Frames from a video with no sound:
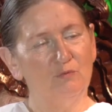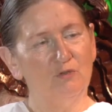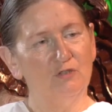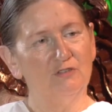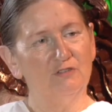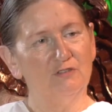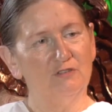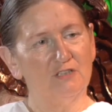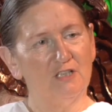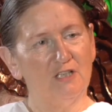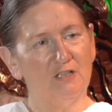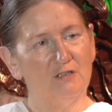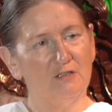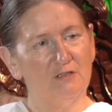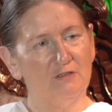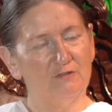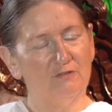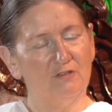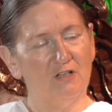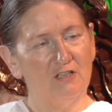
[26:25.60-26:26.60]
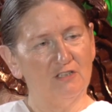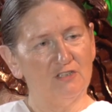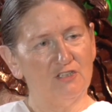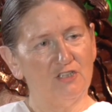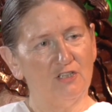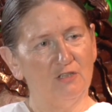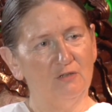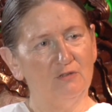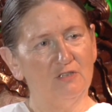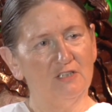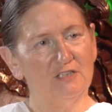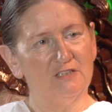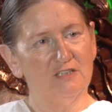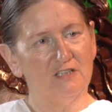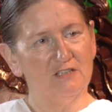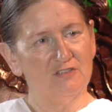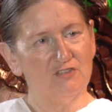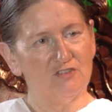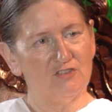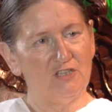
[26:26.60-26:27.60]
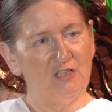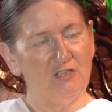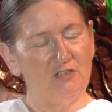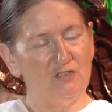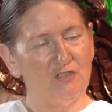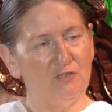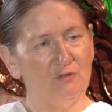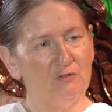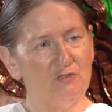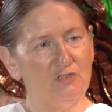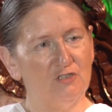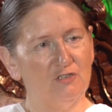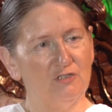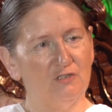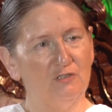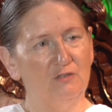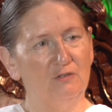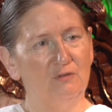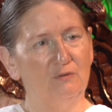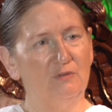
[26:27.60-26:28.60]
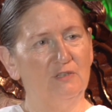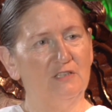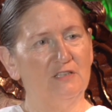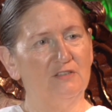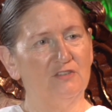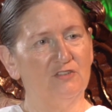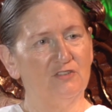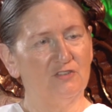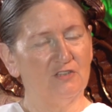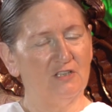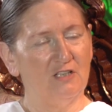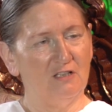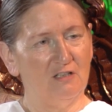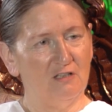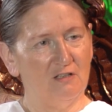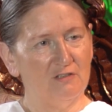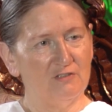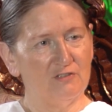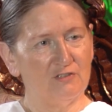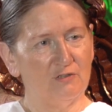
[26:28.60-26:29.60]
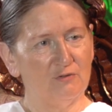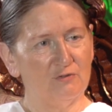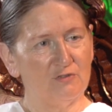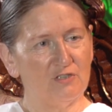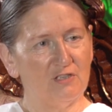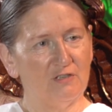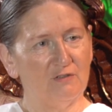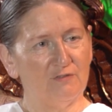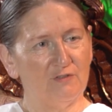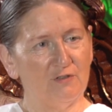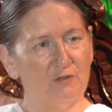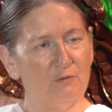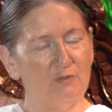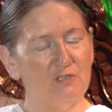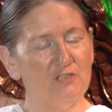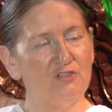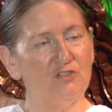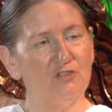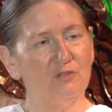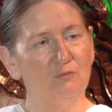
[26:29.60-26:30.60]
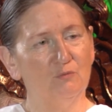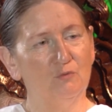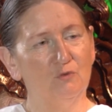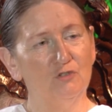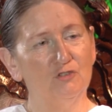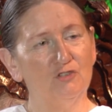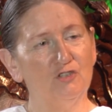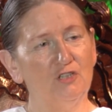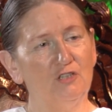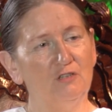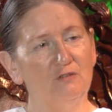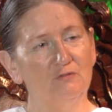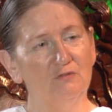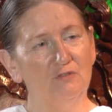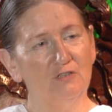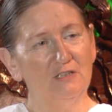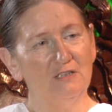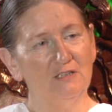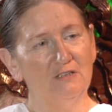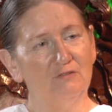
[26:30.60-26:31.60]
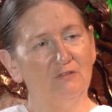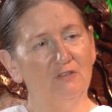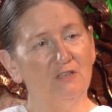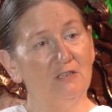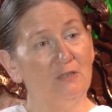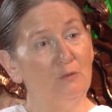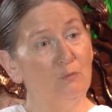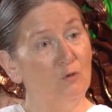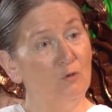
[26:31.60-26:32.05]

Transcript: what Raj Yoga does teach you to do is ask yourself the question, what do you really, really